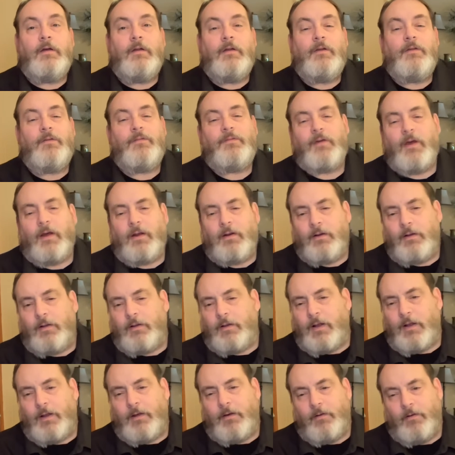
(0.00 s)
and suddenly
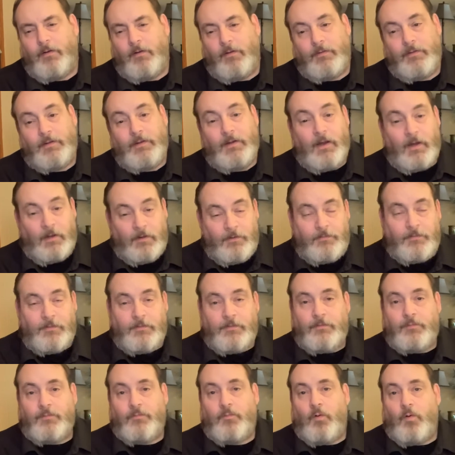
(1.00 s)
they heard the
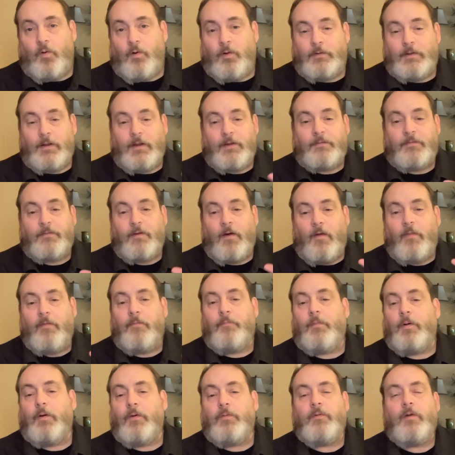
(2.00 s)
engines roar and they saw the
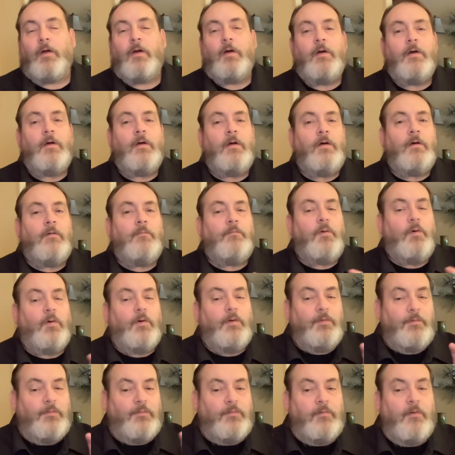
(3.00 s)
boat
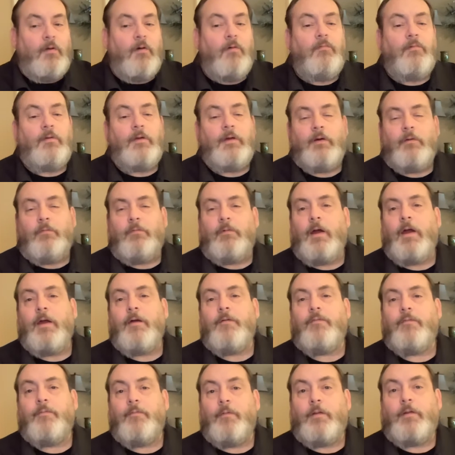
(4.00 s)
pulling slowly away
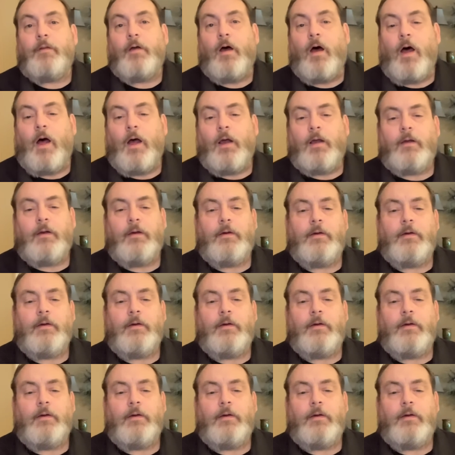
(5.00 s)
from the dock.